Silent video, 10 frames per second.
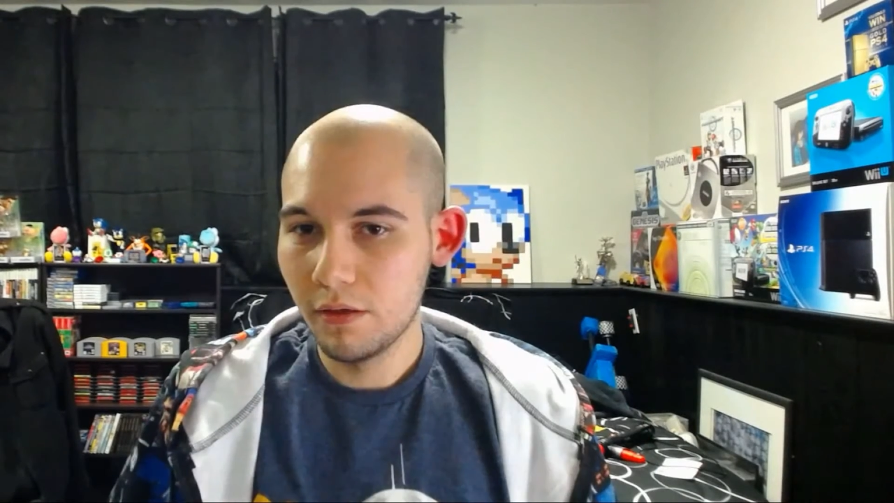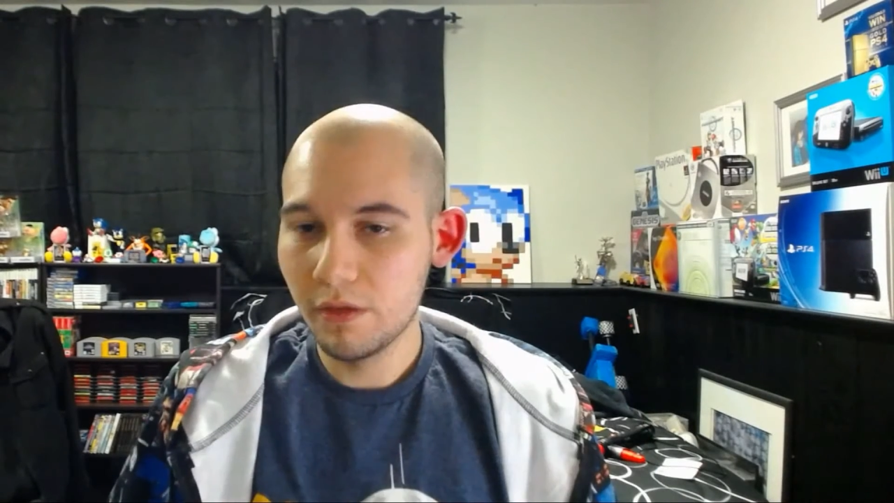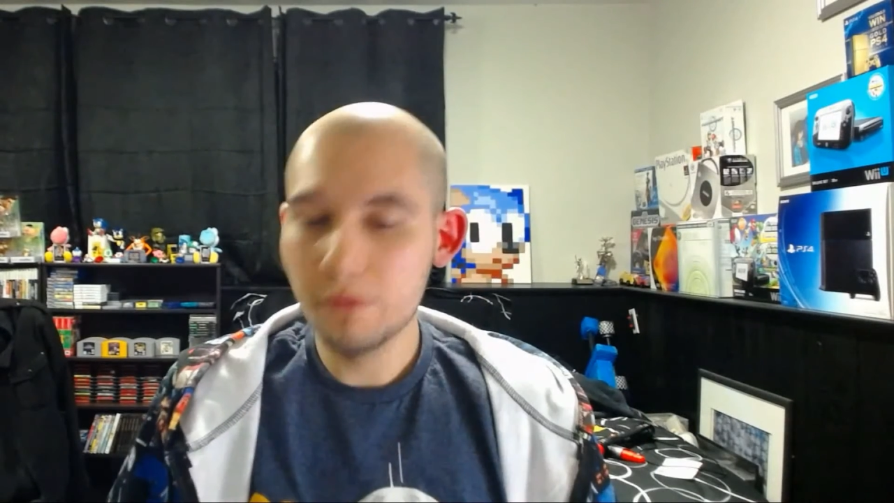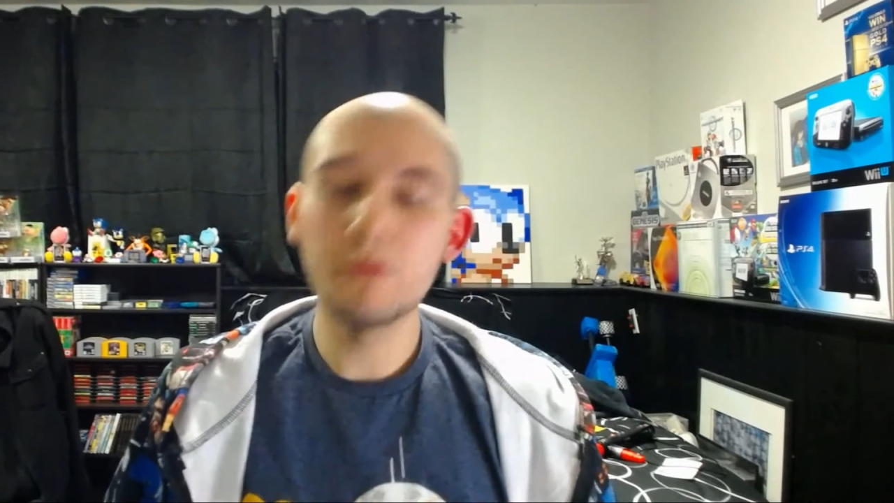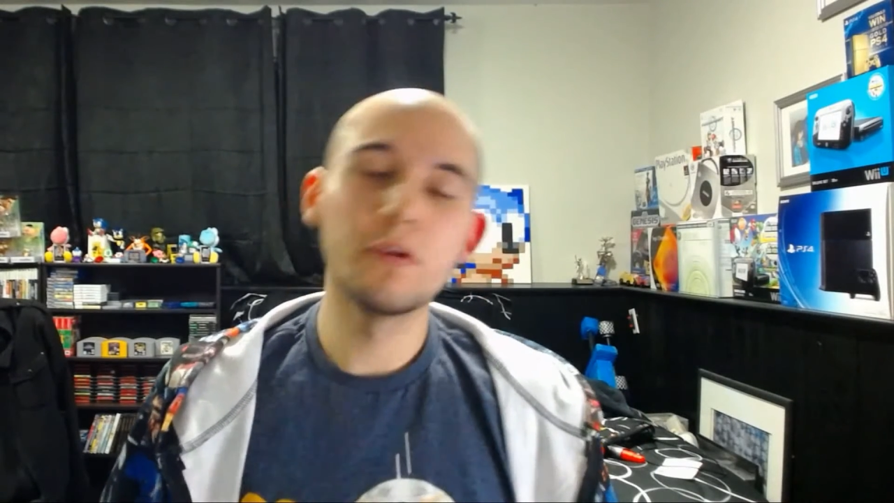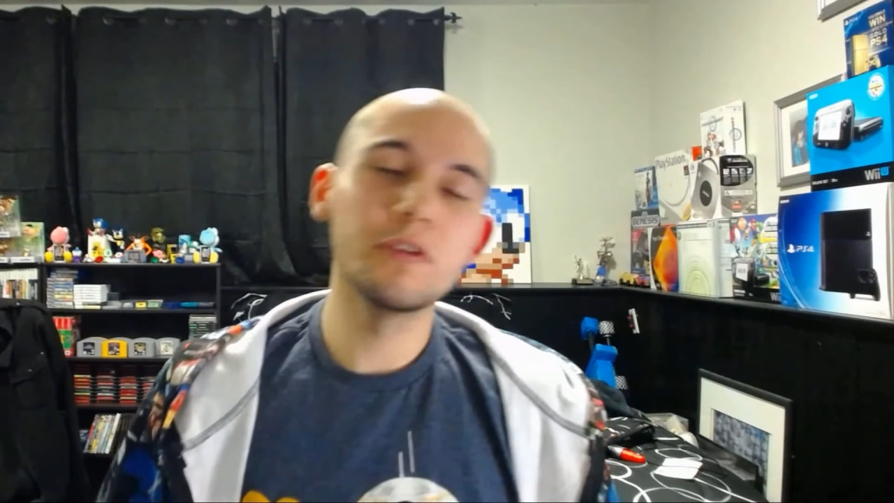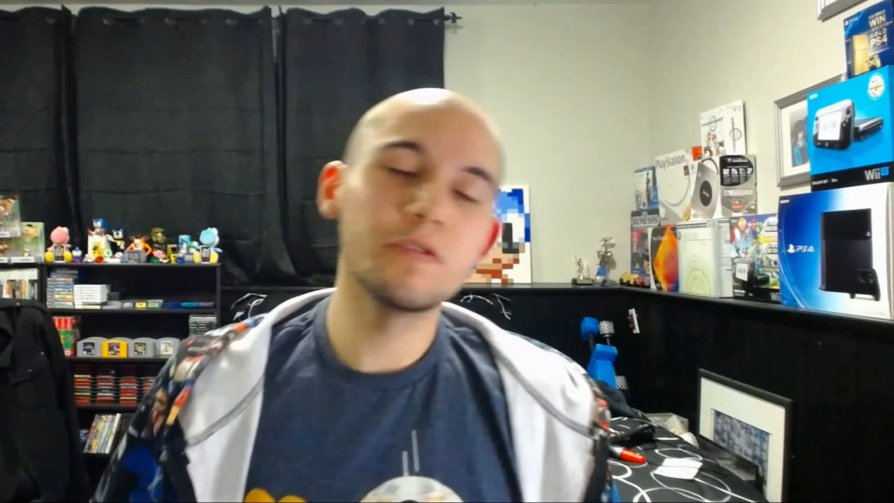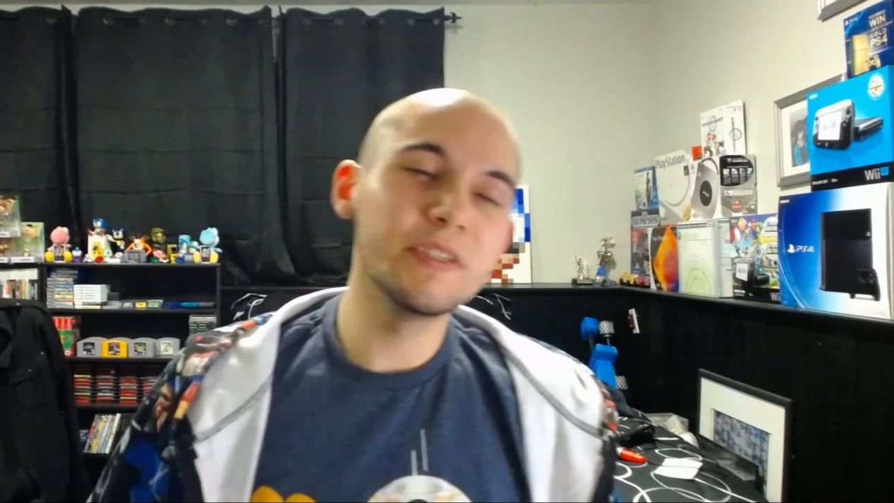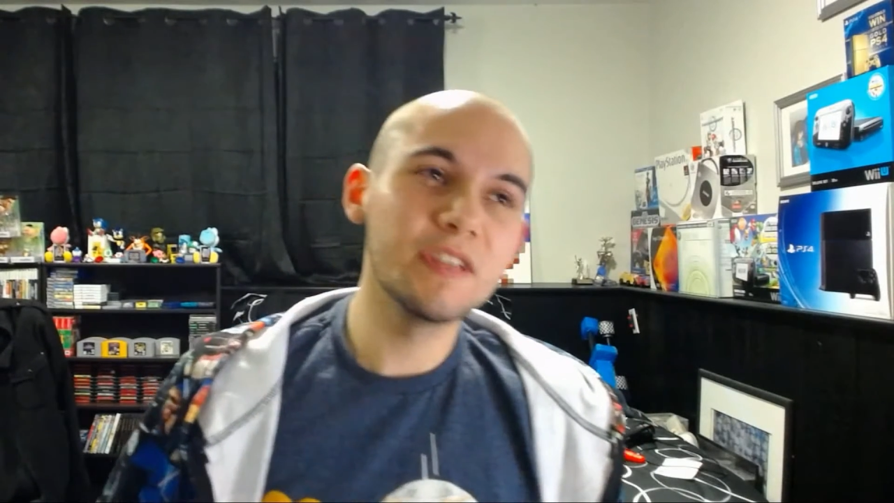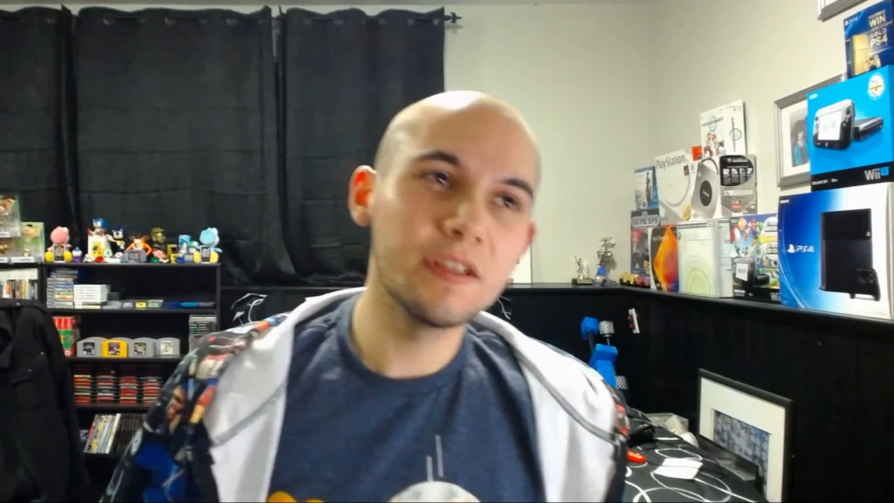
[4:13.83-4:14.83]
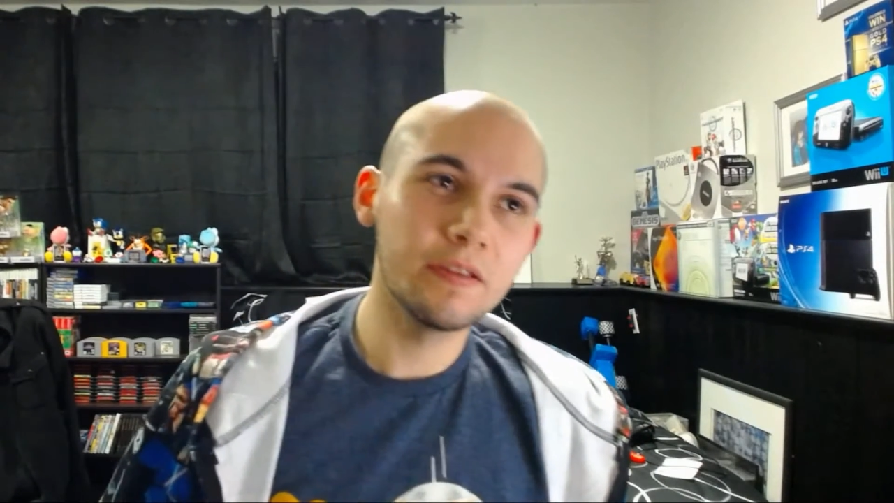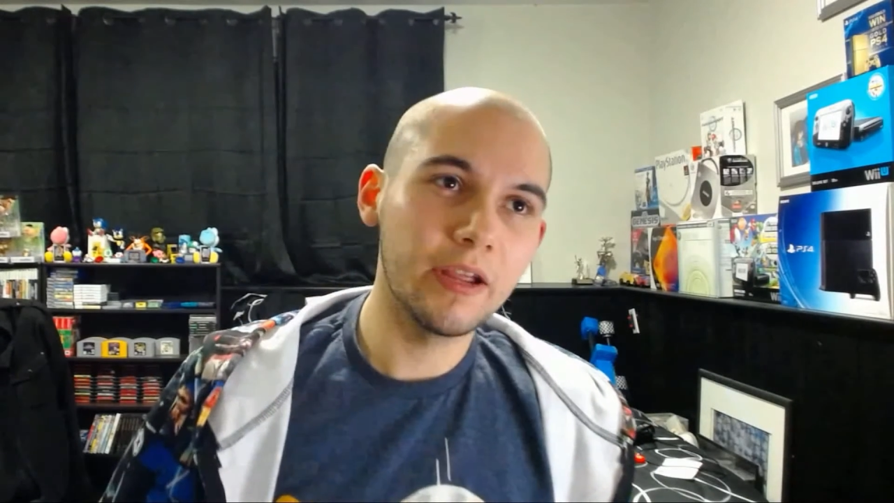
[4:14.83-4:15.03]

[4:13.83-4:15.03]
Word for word: And of course, we seen